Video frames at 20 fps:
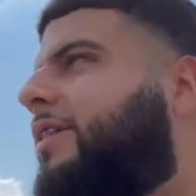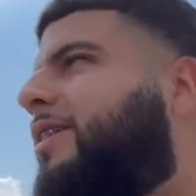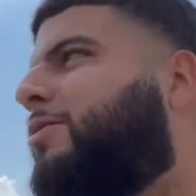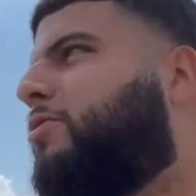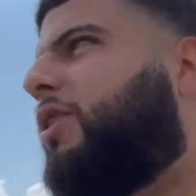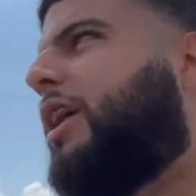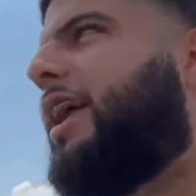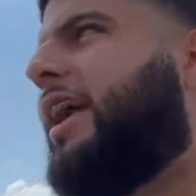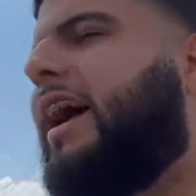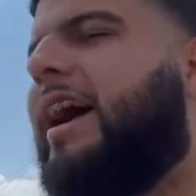We
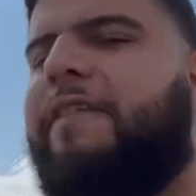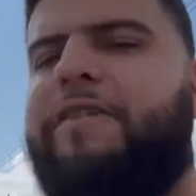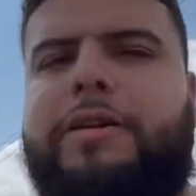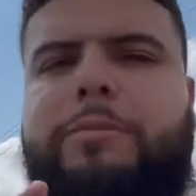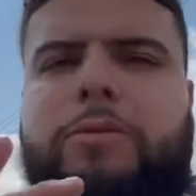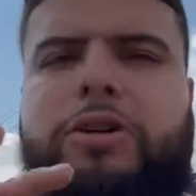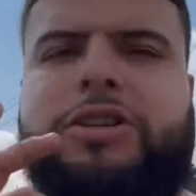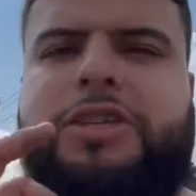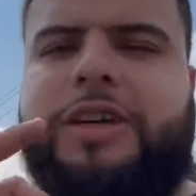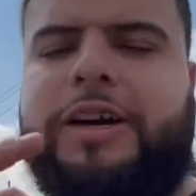gotta have the
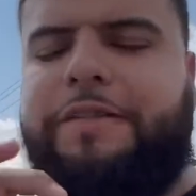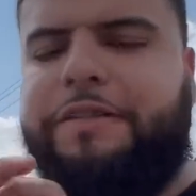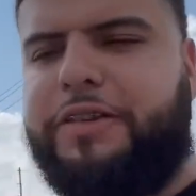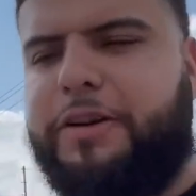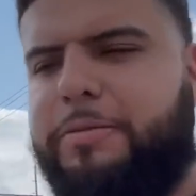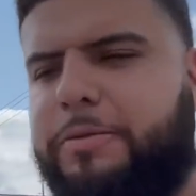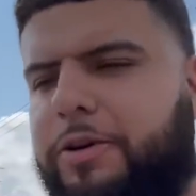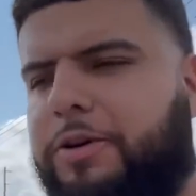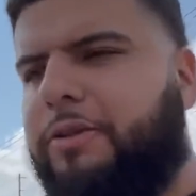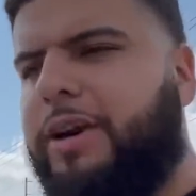most
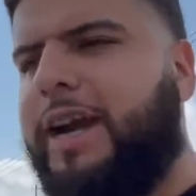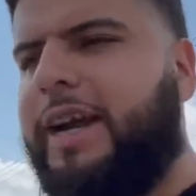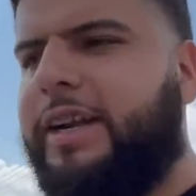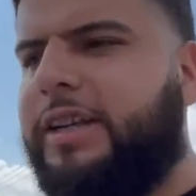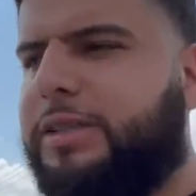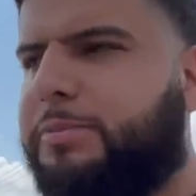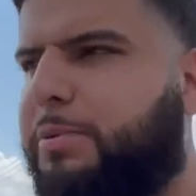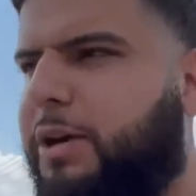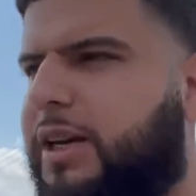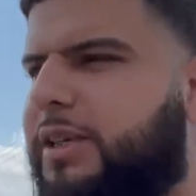comfortable ride
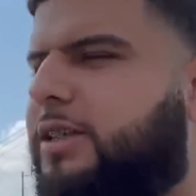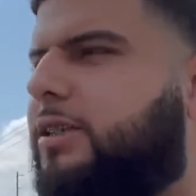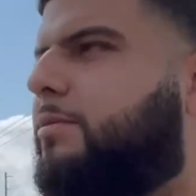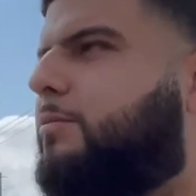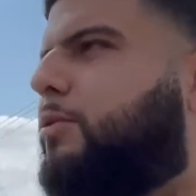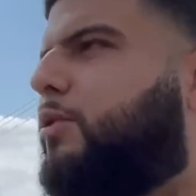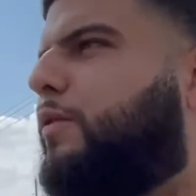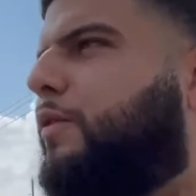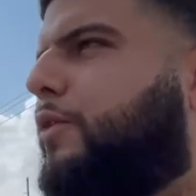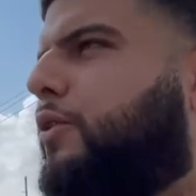as
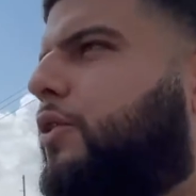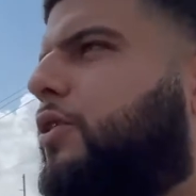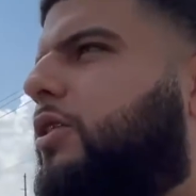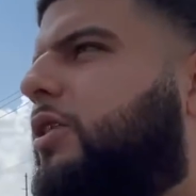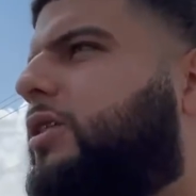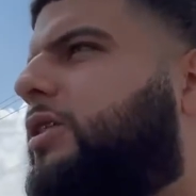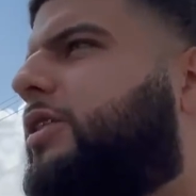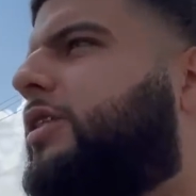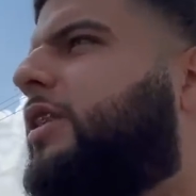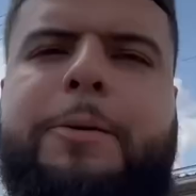possible, of
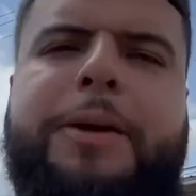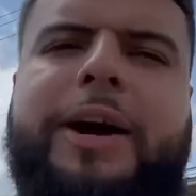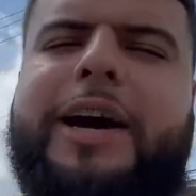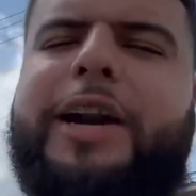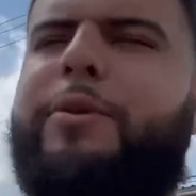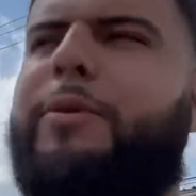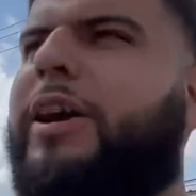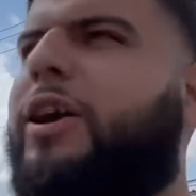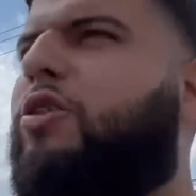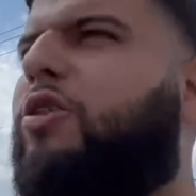course. not
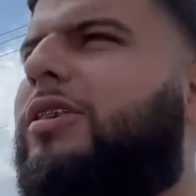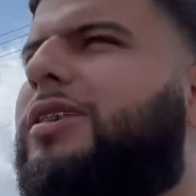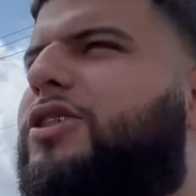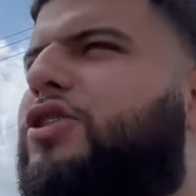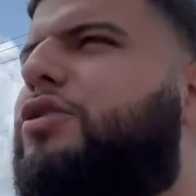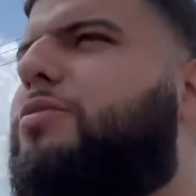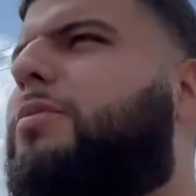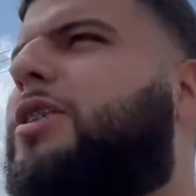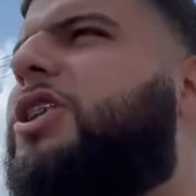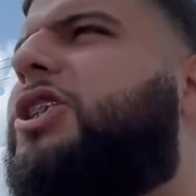gonna record
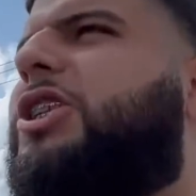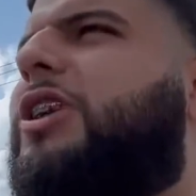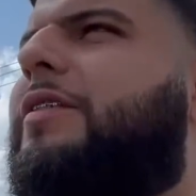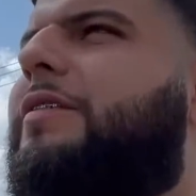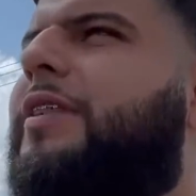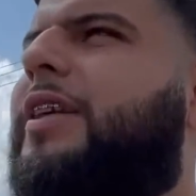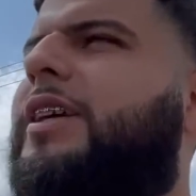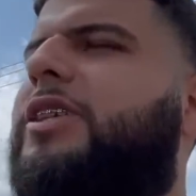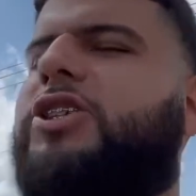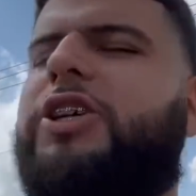too much of
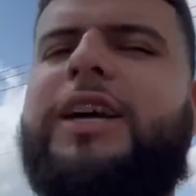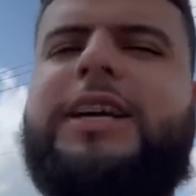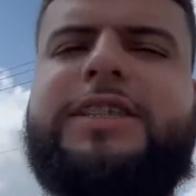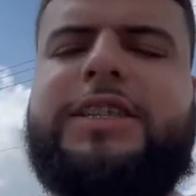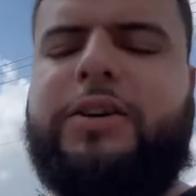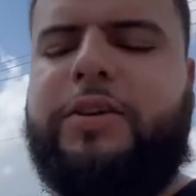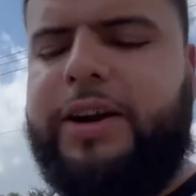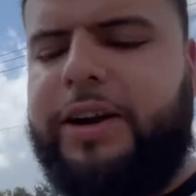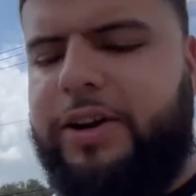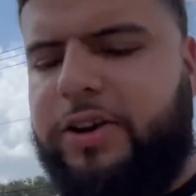this. You guys
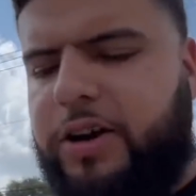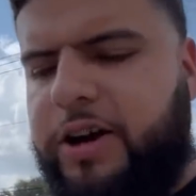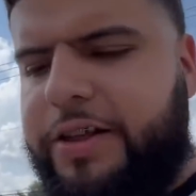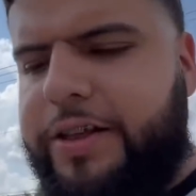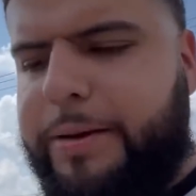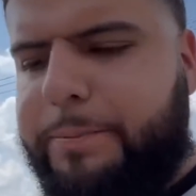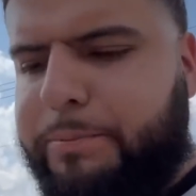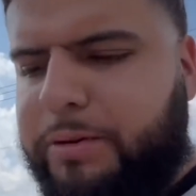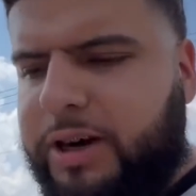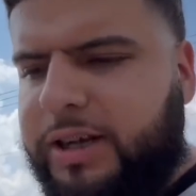already know how
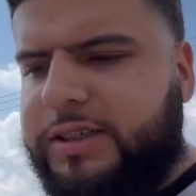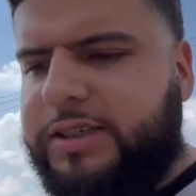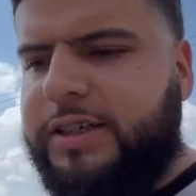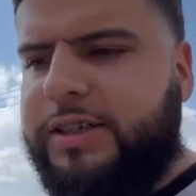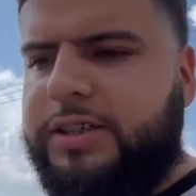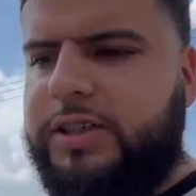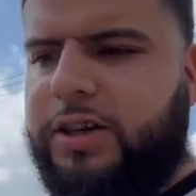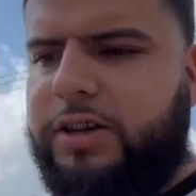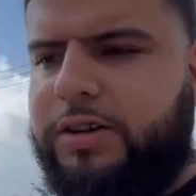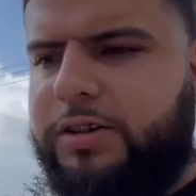that
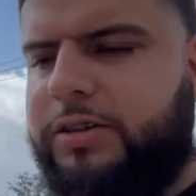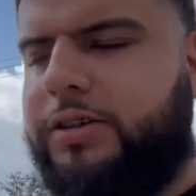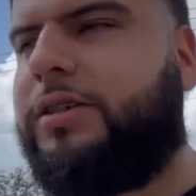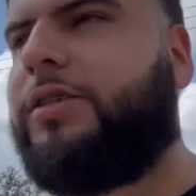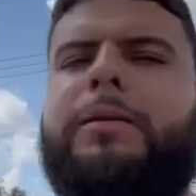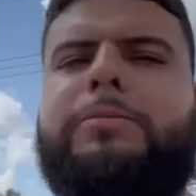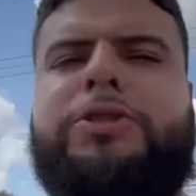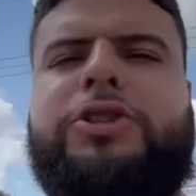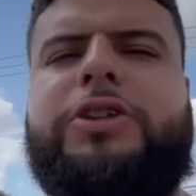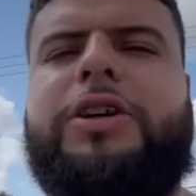process goes.
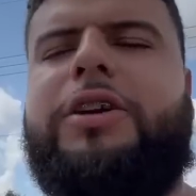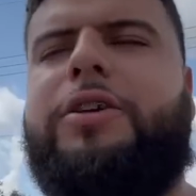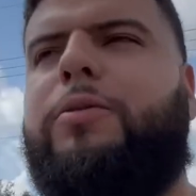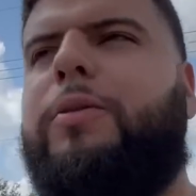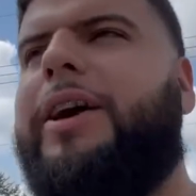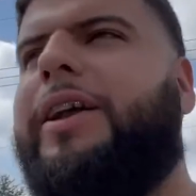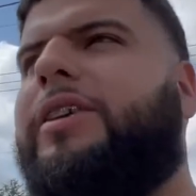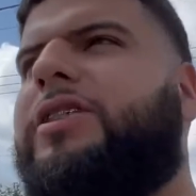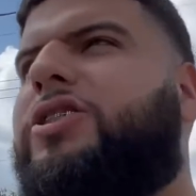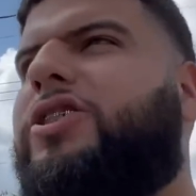I'm just gonna
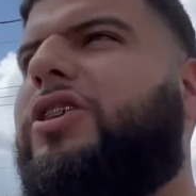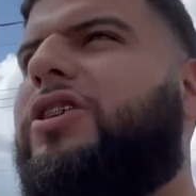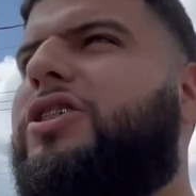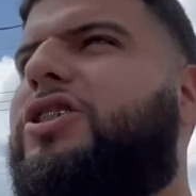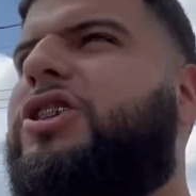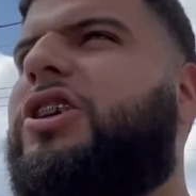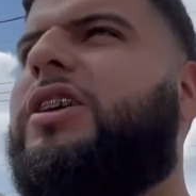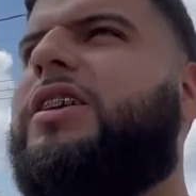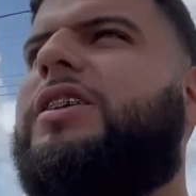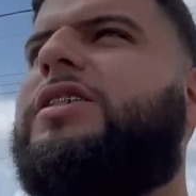wait until the
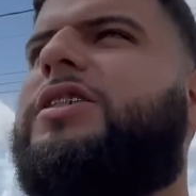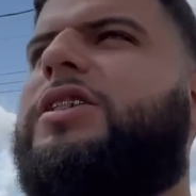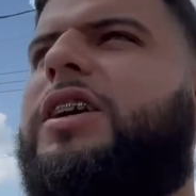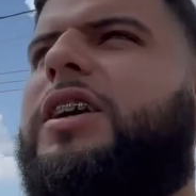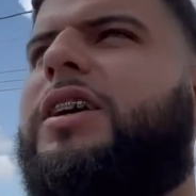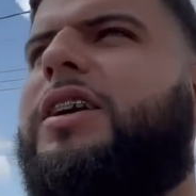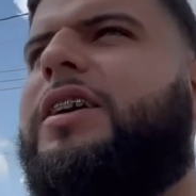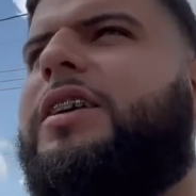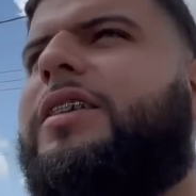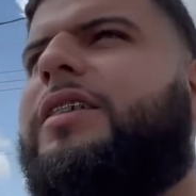truck is
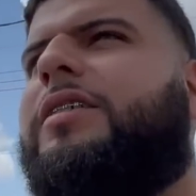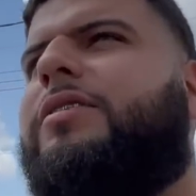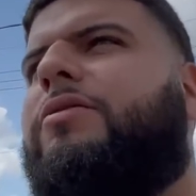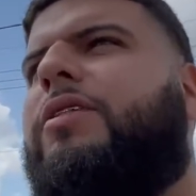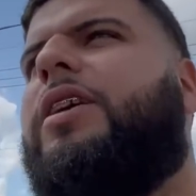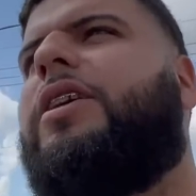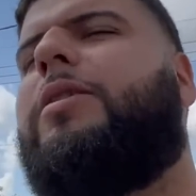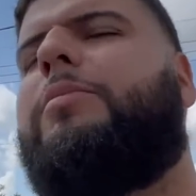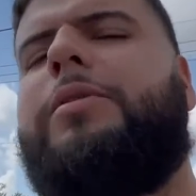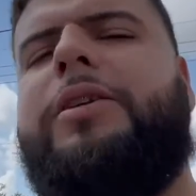done.
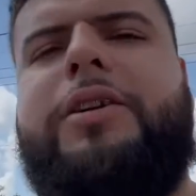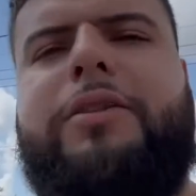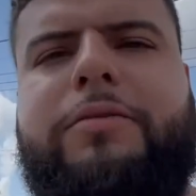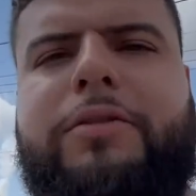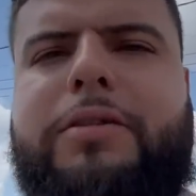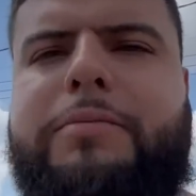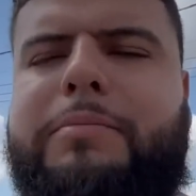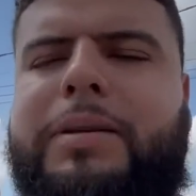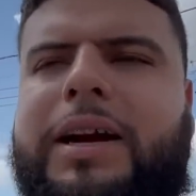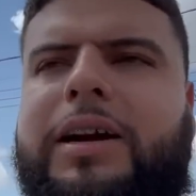Right now I'm gonna
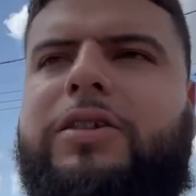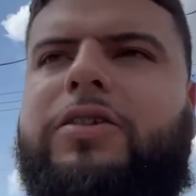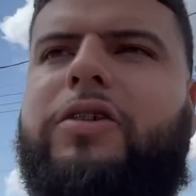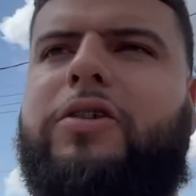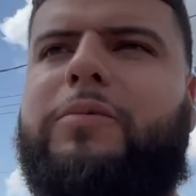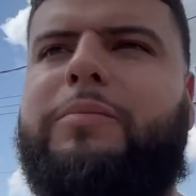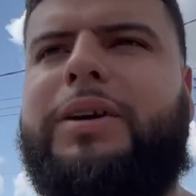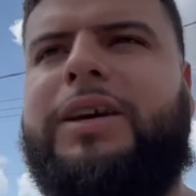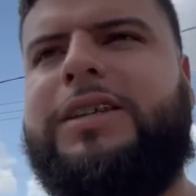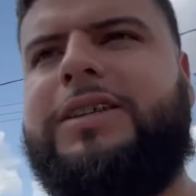run back
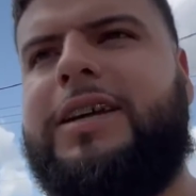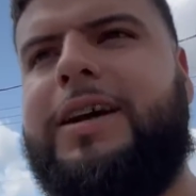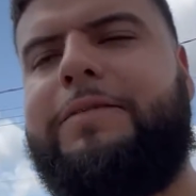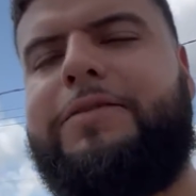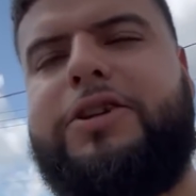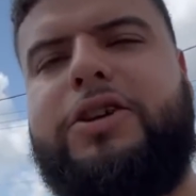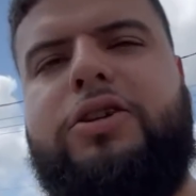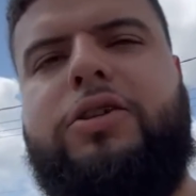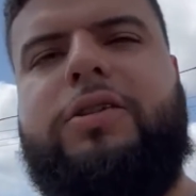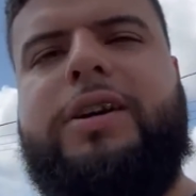home because I have
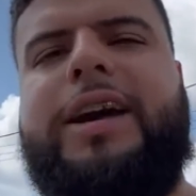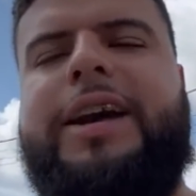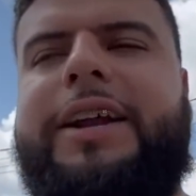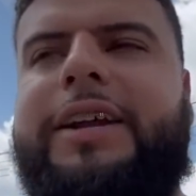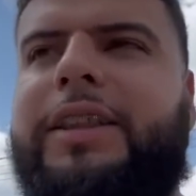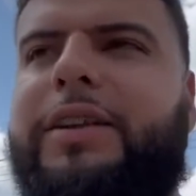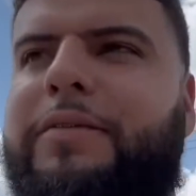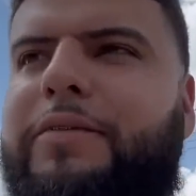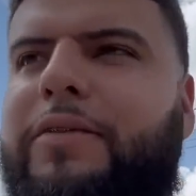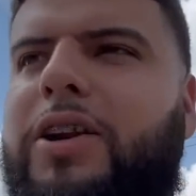to go
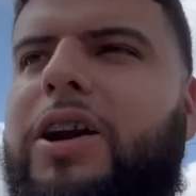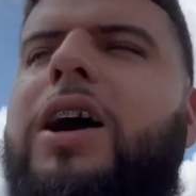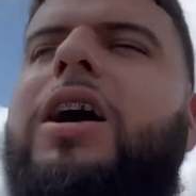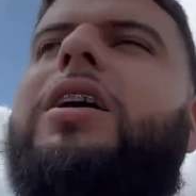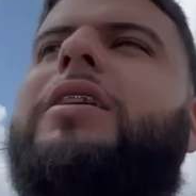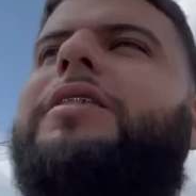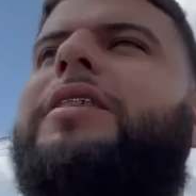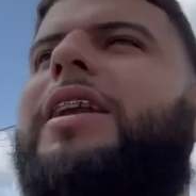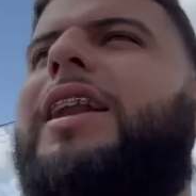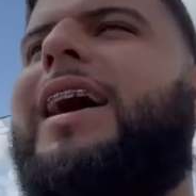edit the vlog,
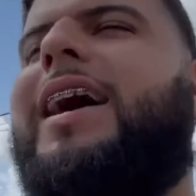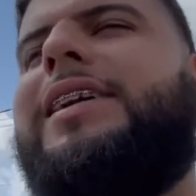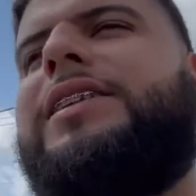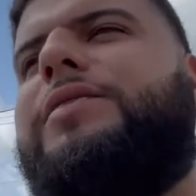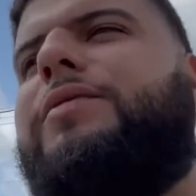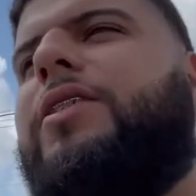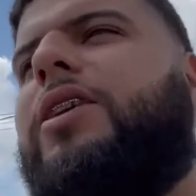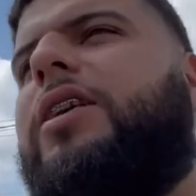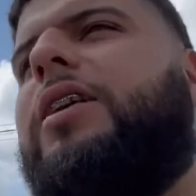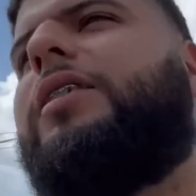the last
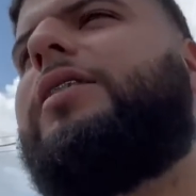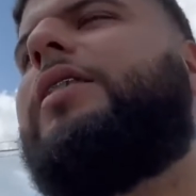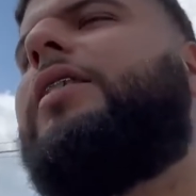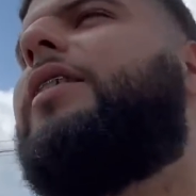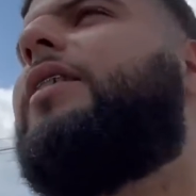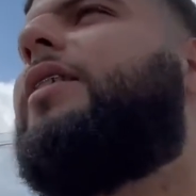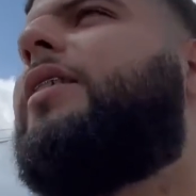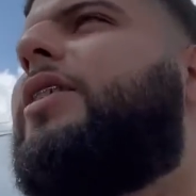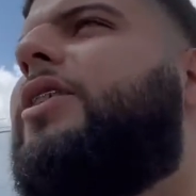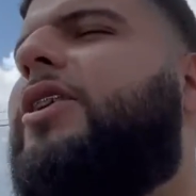vlog.
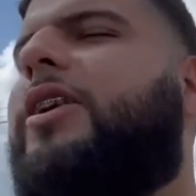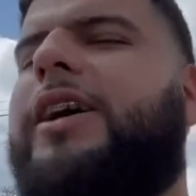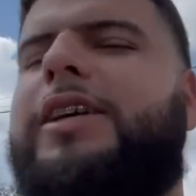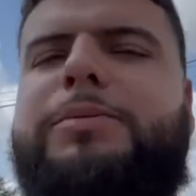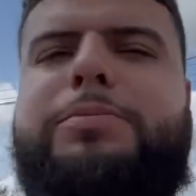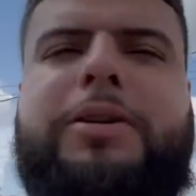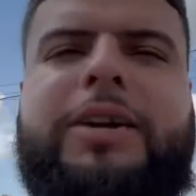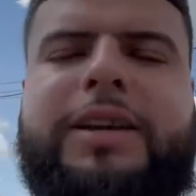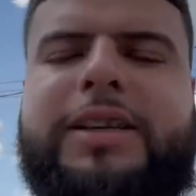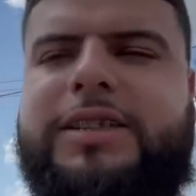You guys
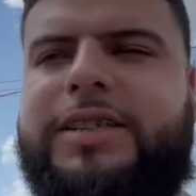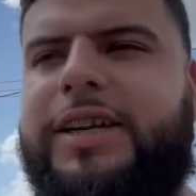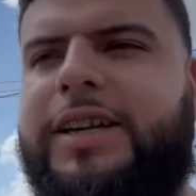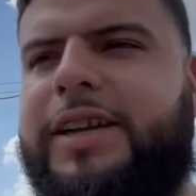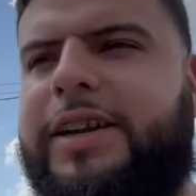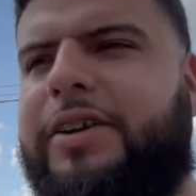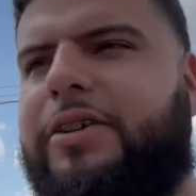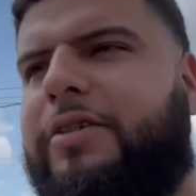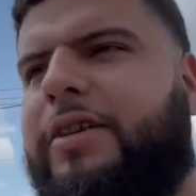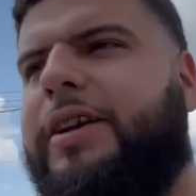probably seen
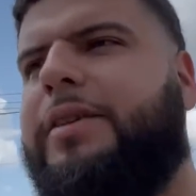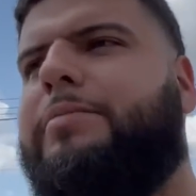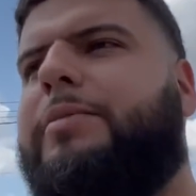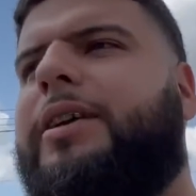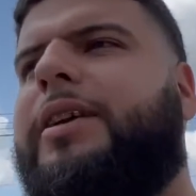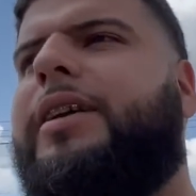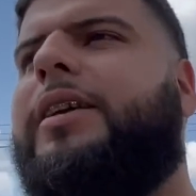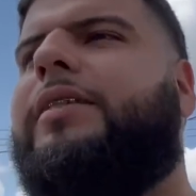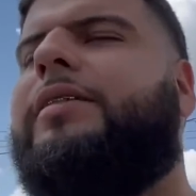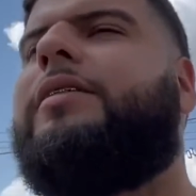it already by
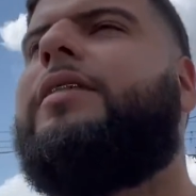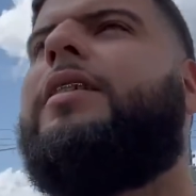now.